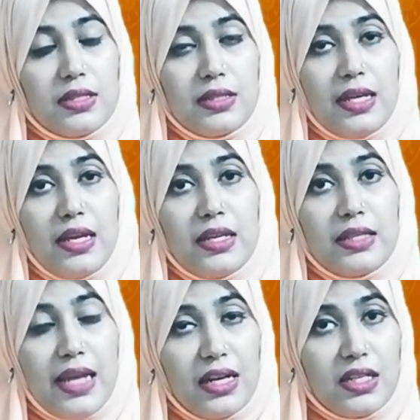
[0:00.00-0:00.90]
That
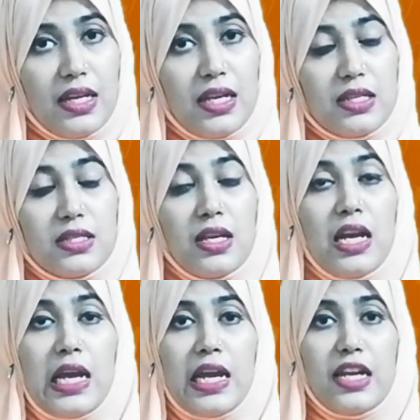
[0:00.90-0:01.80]
in that case,
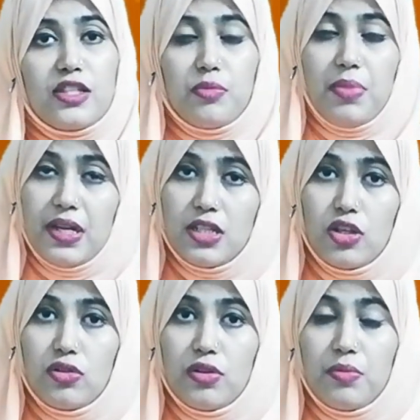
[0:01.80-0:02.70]
it's
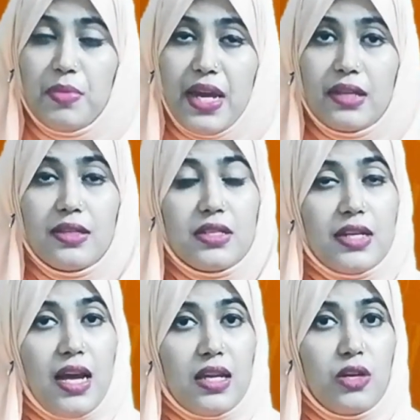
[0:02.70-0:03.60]
better to make the
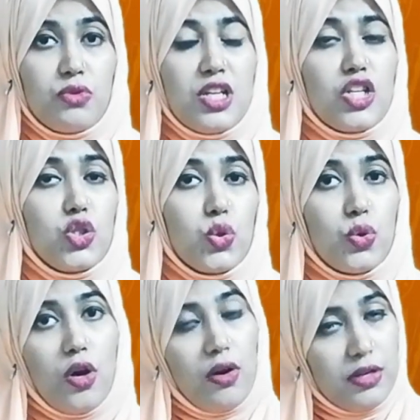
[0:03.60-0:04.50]
tag using
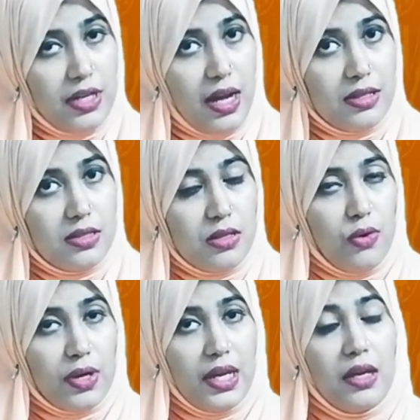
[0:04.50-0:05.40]
do or does.
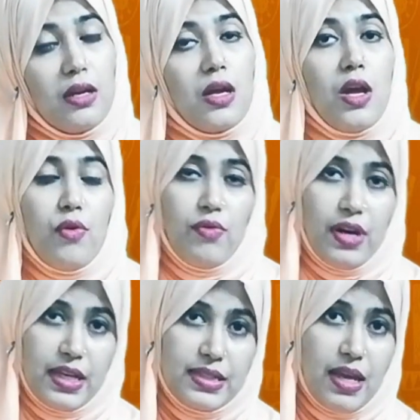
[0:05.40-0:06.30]
Okay? For
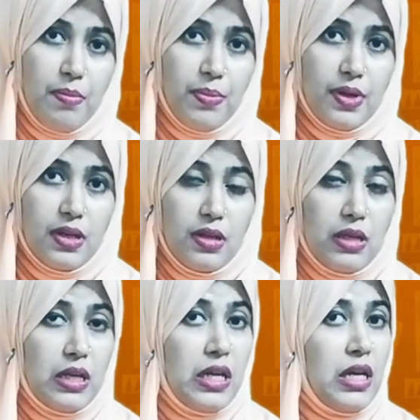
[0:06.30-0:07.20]
example,
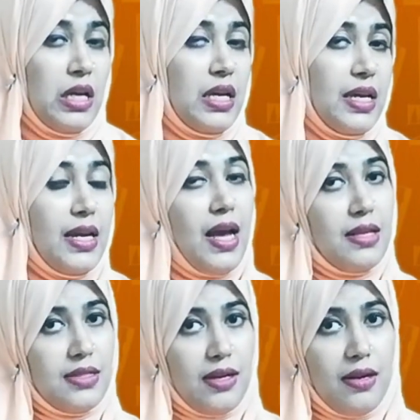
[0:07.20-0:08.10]
he
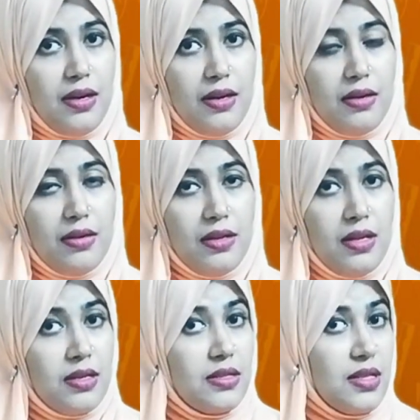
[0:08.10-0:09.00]
has a car,
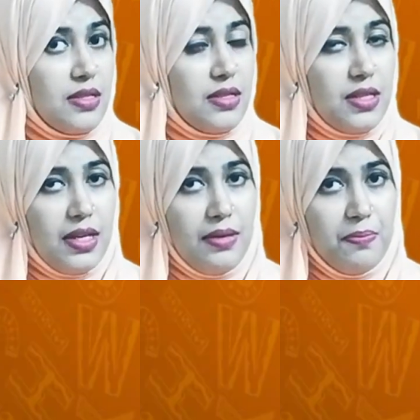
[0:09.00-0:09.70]
doesn't he?